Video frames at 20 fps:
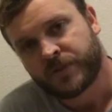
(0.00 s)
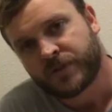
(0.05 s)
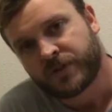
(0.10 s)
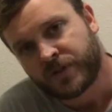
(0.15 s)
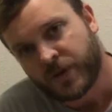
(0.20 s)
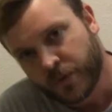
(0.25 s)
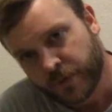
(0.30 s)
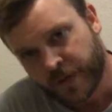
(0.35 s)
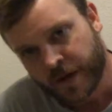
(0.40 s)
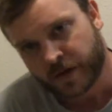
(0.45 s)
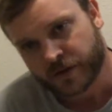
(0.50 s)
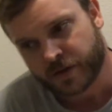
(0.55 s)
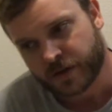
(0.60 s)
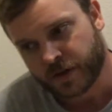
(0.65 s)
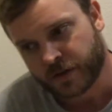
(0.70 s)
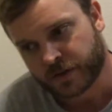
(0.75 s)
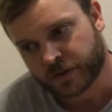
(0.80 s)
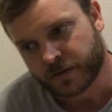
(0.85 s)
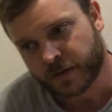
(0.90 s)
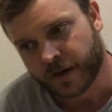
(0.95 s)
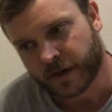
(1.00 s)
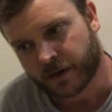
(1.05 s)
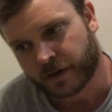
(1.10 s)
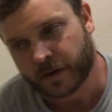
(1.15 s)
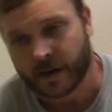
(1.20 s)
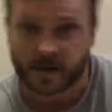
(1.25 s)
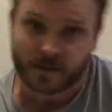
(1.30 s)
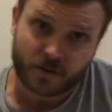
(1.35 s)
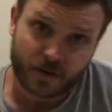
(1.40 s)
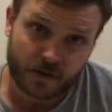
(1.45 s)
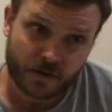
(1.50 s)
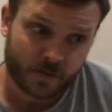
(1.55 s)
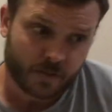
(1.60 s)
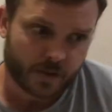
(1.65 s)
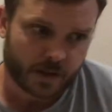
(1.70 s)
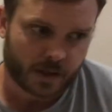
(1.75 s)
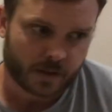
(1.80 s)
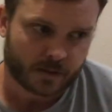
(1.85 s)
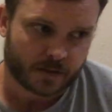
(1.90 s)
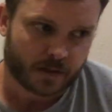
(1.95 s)
2,000 years later, actually
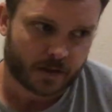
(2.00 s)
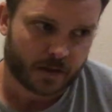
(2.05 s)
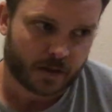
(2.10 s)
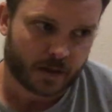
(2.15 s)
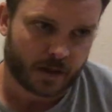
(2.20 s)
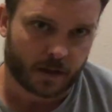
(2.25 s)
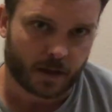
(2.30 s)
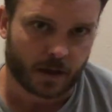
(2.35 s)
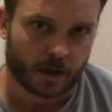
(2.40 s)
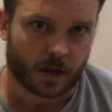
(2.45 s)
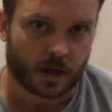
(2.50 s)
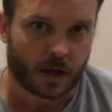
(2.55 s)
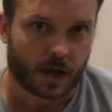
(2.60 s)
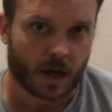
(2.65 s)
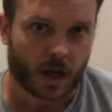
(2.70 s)
2018...